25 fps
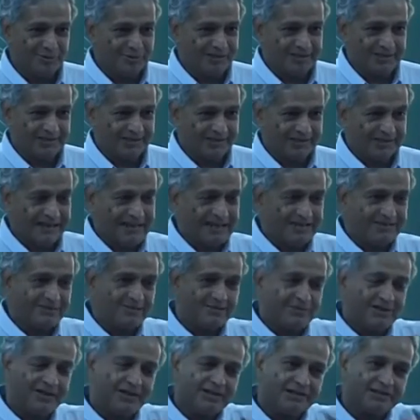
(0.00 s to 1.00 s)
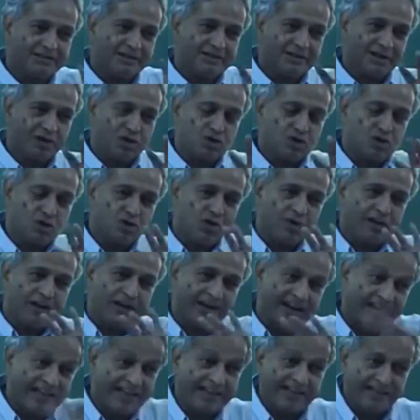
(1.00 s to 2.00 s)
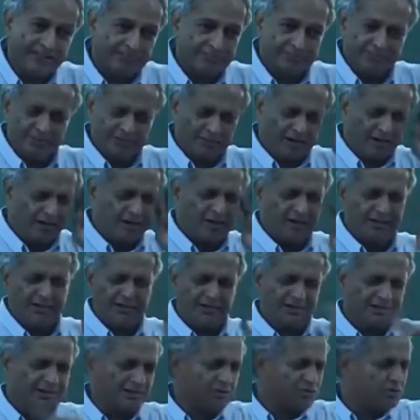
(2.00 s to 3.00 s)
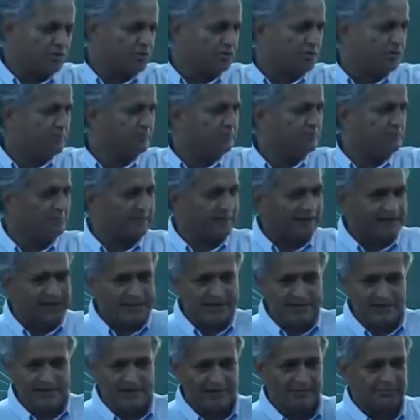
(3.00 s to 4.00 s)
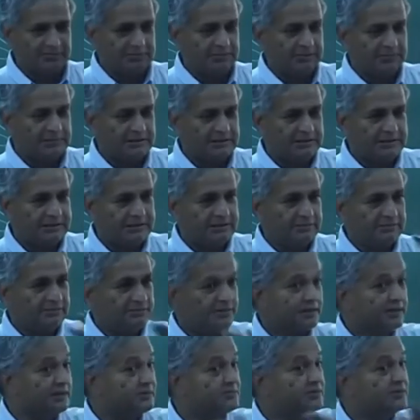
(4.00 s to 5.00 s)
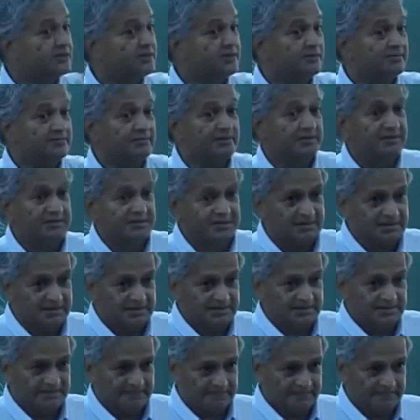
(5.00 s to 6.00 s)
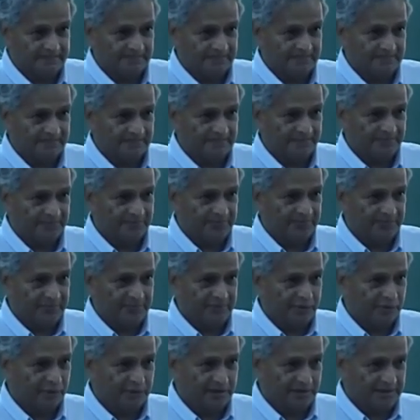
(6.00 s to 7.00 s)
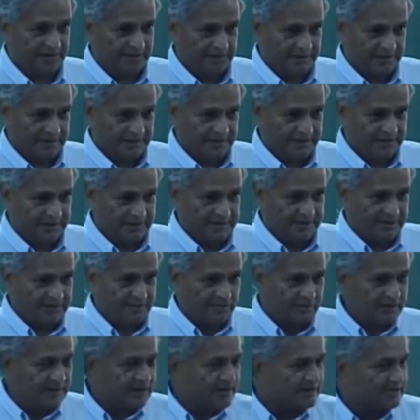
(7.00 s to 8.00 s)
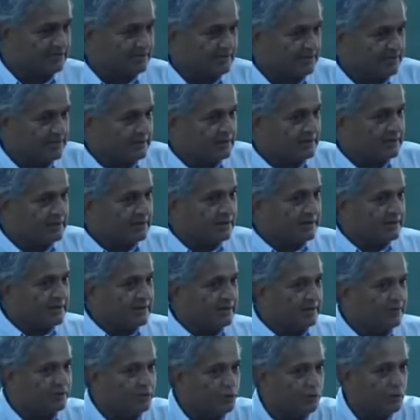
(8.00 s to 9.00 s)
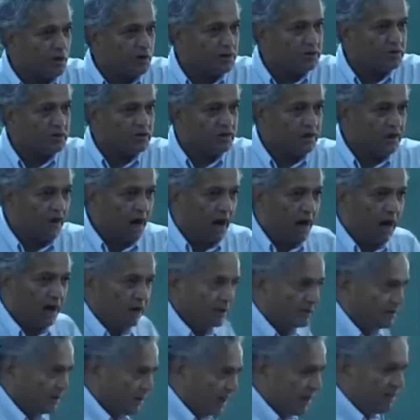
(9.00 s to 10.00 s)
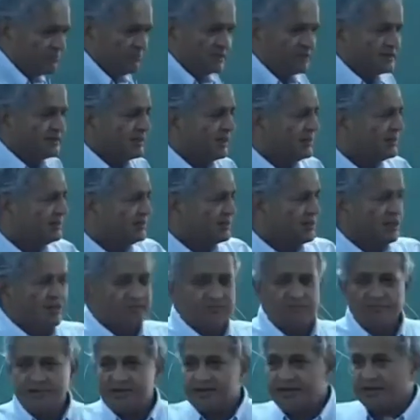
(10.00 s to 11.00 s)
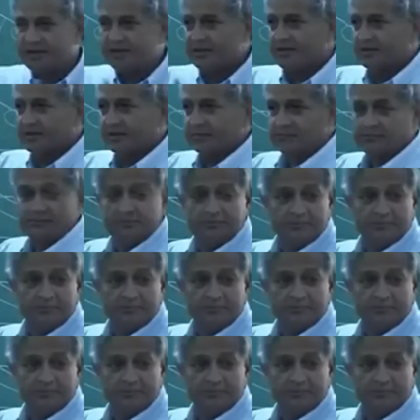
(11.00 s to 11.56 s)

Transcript: Okay. That is where the control rigging all the control mechanism becomes different. Okay. Whereas, if you want to yaw, yaw means I change my heading.